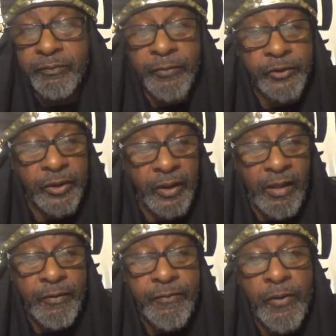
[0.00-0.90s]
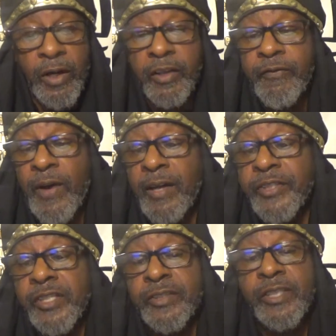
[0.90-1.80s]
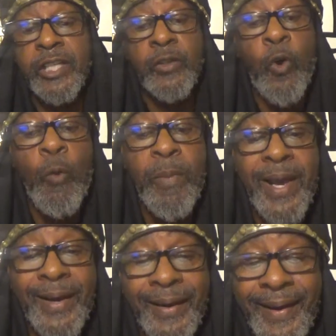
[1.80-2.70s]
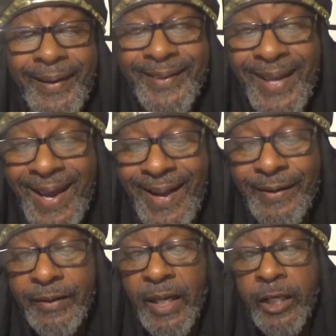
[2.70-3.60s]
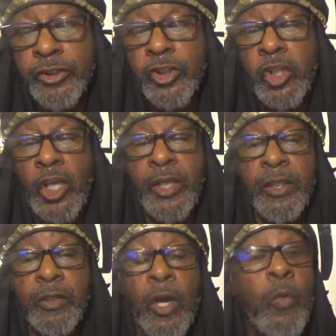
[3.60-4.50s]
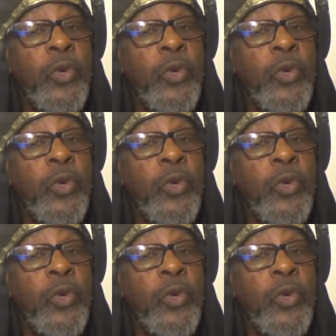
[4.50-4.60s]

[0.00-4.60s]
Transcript: Verse 11, for other foundations can no man lay than that is laid,